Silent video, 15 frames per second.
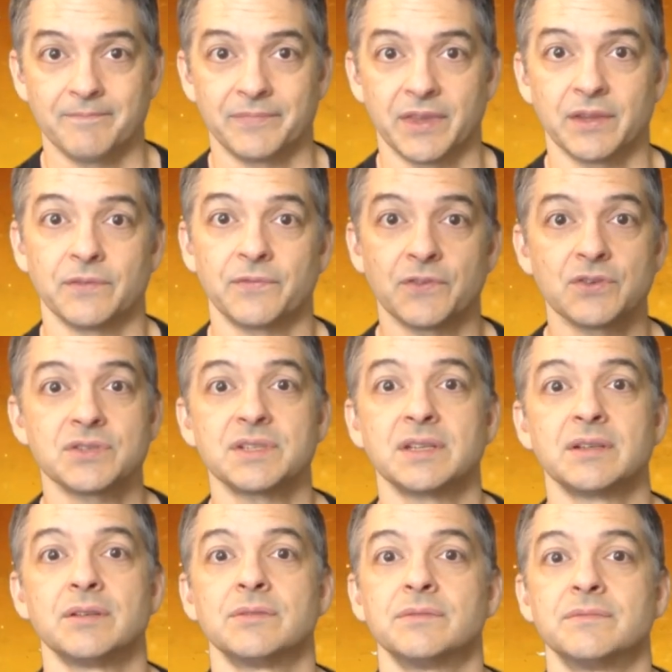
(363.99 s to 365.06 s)
Now, the first
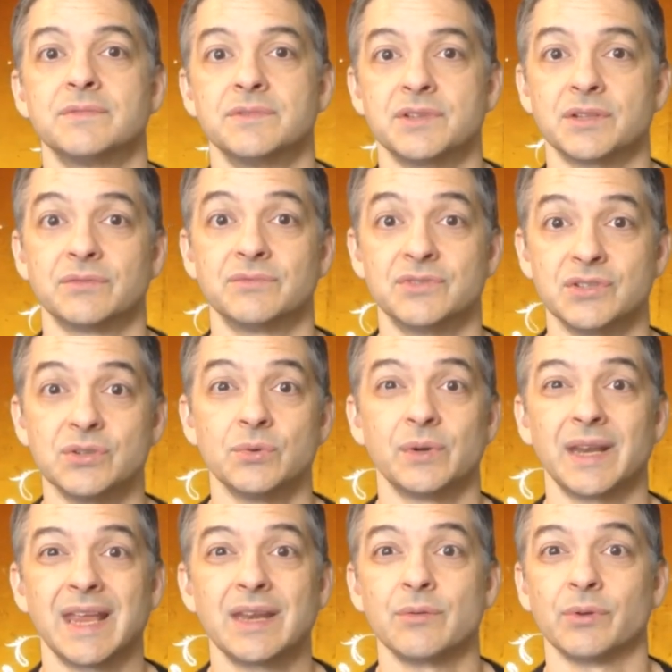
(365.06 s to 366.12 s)
thing to do
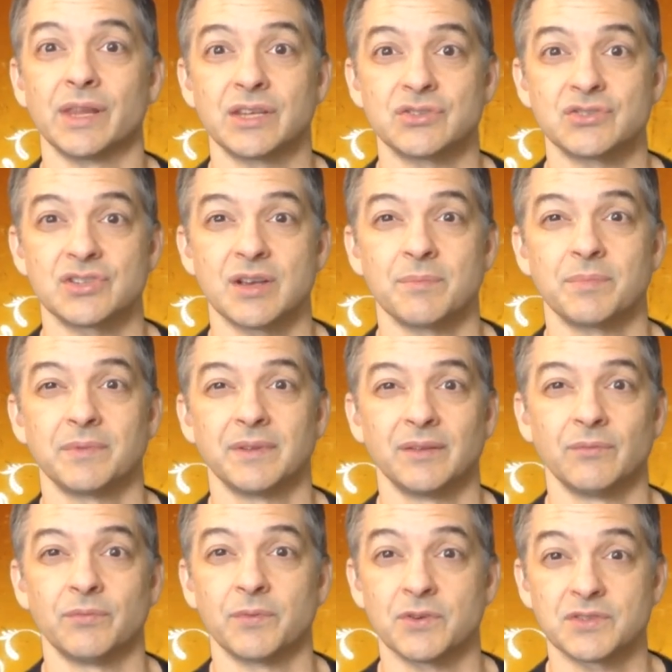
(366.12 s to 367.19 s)
in any relationship,
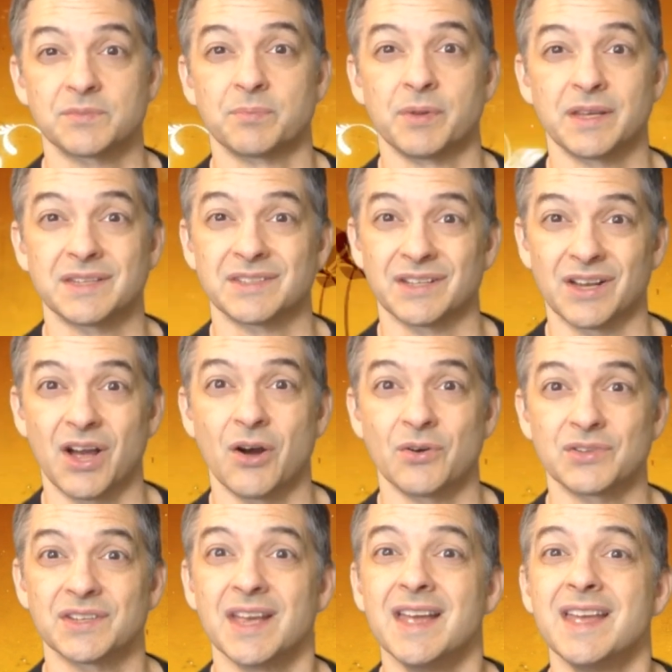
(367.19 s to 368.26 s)
and the first place to go,
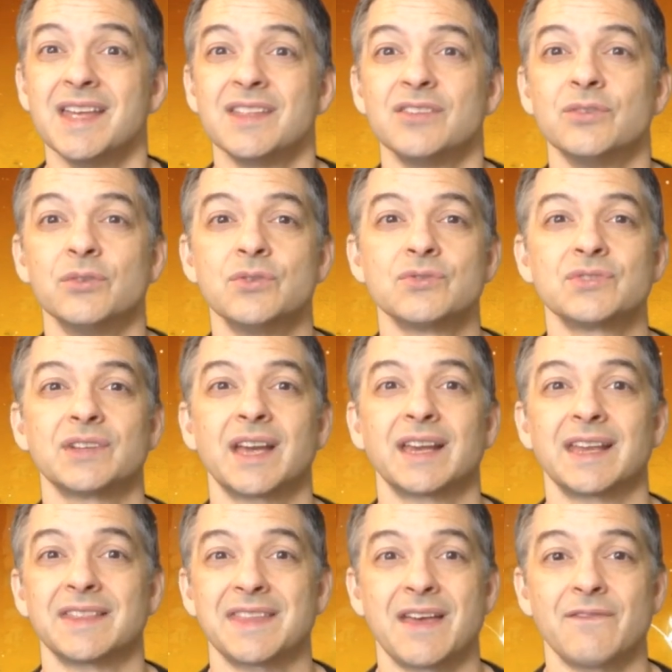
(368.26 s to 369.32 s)
is you usually got to
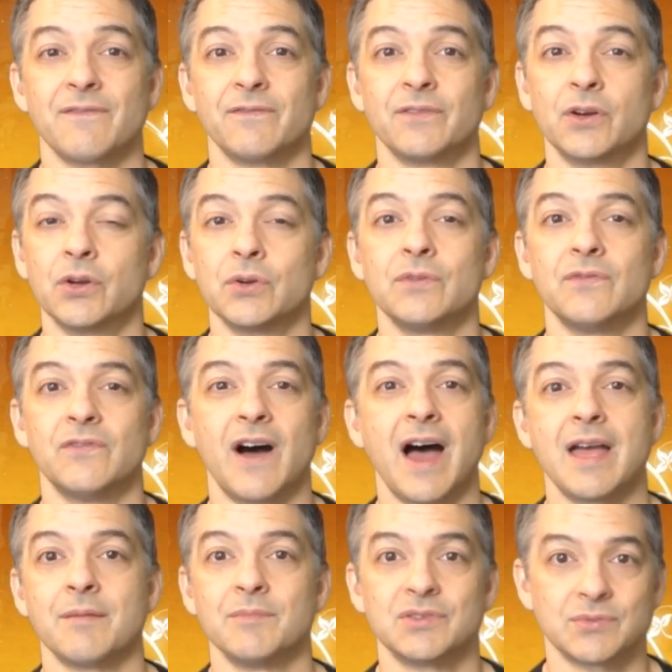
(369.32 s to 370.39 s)
get that good
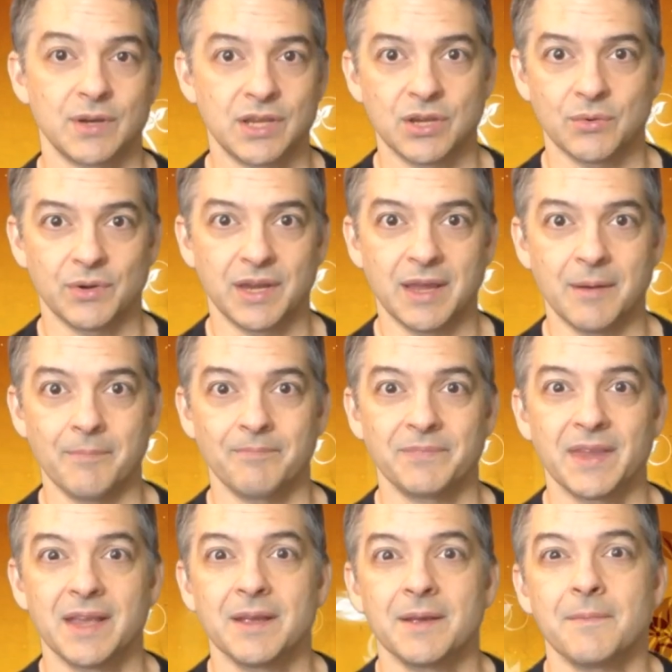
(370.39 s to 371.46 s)
vibe between you and him.
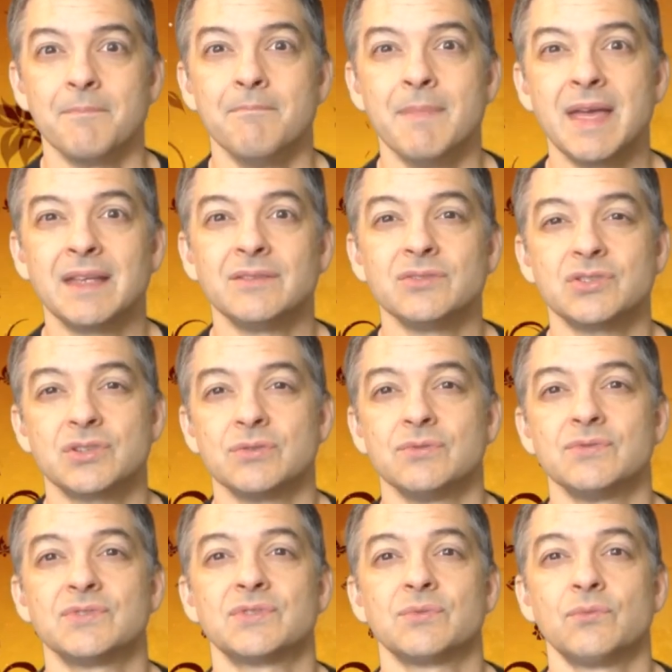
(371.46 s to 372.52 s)
Men
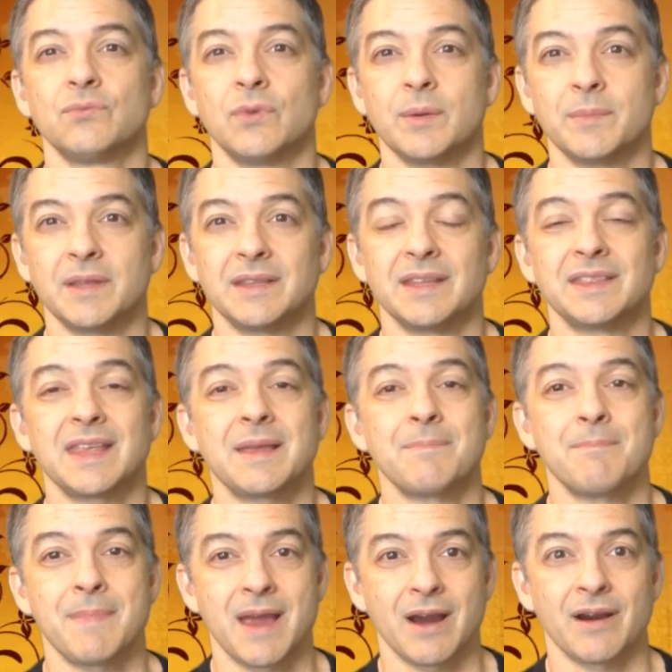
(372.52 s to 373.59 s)
choose the women that they
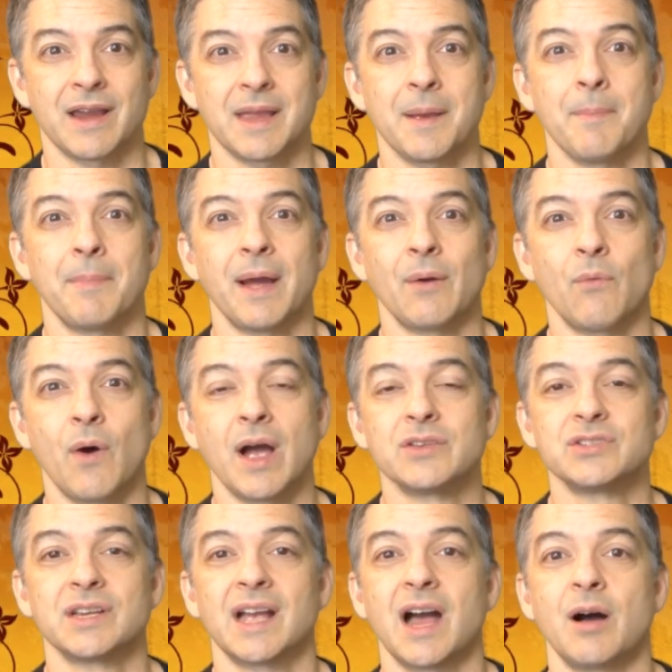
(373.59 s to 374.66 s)
marry by
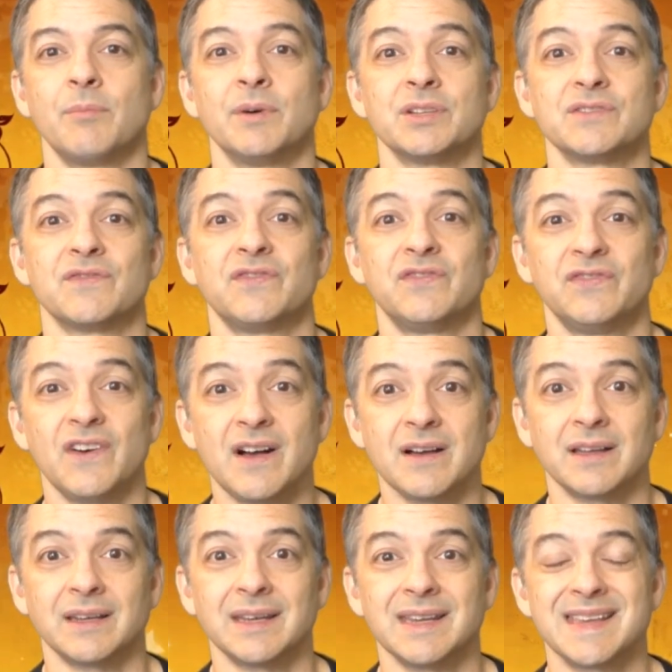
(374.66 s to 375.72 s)
watching how much
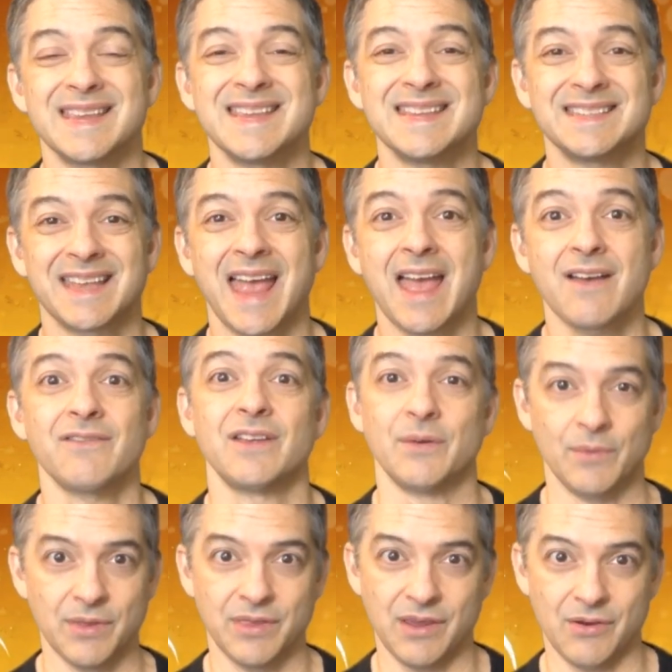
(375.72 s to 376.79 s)
fun he's having
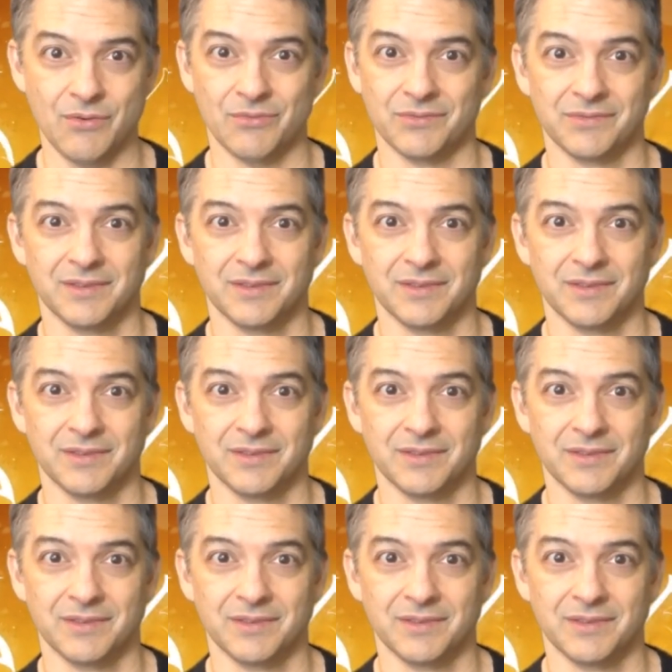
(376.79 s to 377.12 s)
with you.